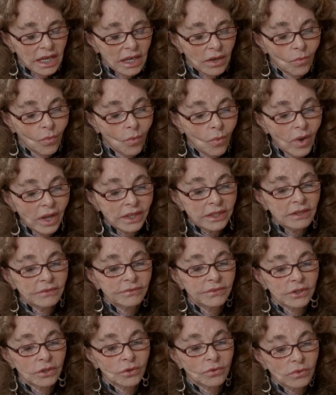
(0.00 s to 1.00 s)
one
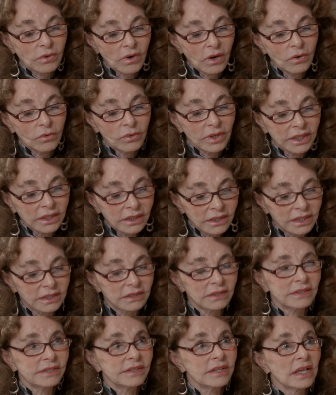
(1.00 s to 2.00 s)
of the growing
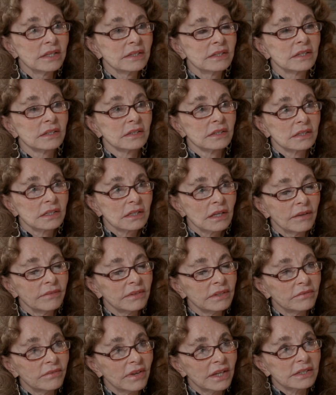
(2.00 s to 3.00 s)
consensus of
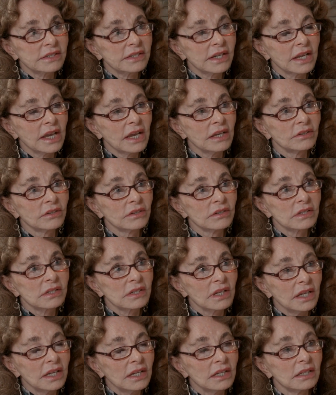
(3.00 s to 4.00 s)

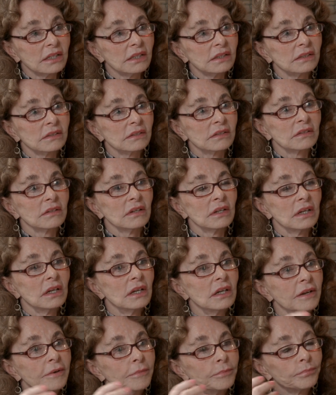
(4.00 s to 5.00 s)
investigators is
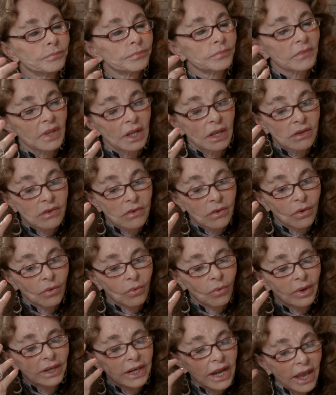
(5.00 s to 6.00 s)

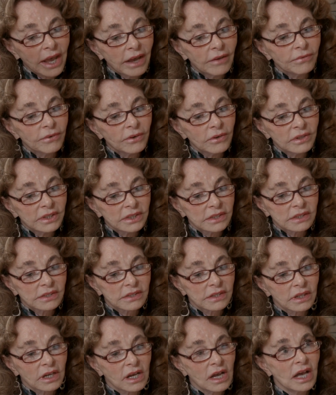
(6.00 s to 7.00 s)
whatever is
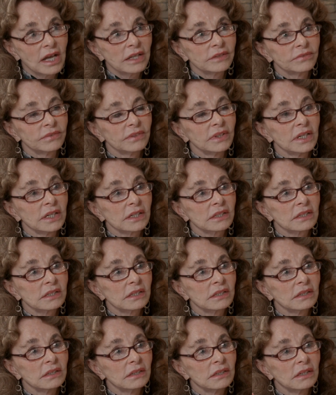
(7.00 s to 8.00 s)
the conflict,
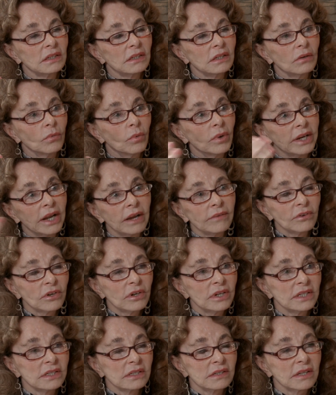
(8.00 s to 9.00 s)

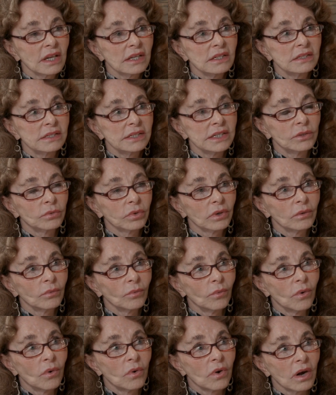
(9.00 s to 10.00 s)
whatever is a secret
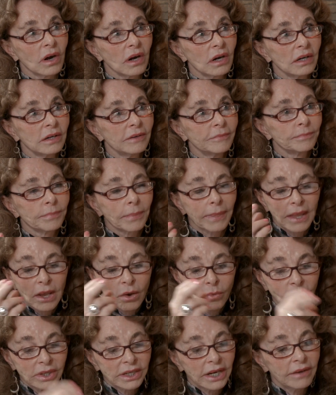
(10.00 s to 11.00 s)
war,
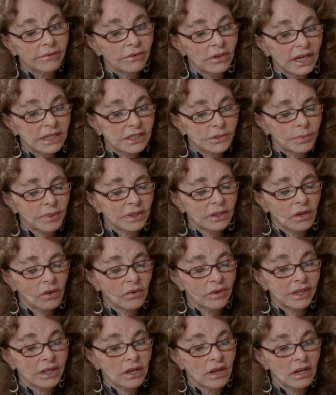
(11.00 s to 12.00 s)
whatever has been
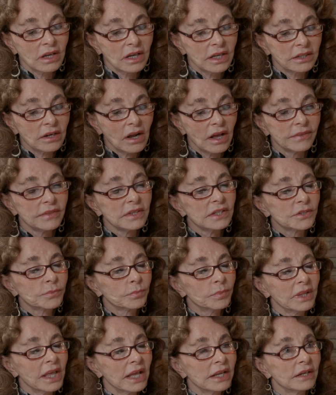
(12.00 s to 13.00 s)
going on this
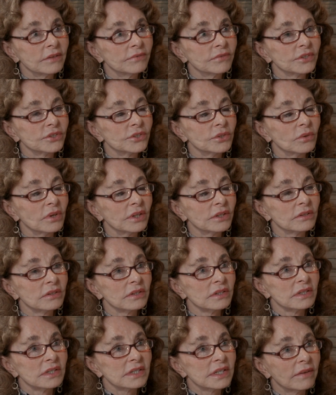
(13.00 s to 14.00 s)
planet for
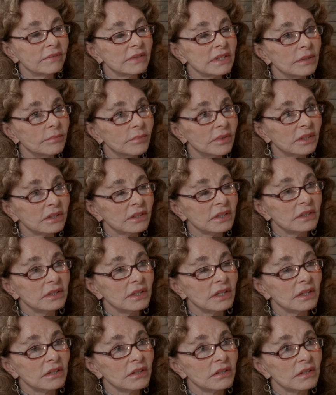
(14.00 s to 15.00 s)
270 million
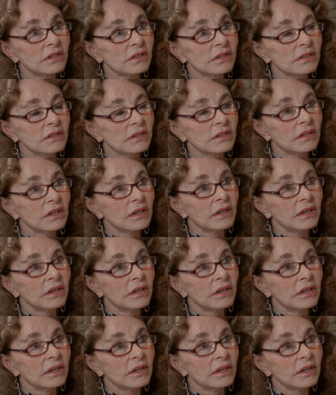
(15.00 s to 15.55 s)
years,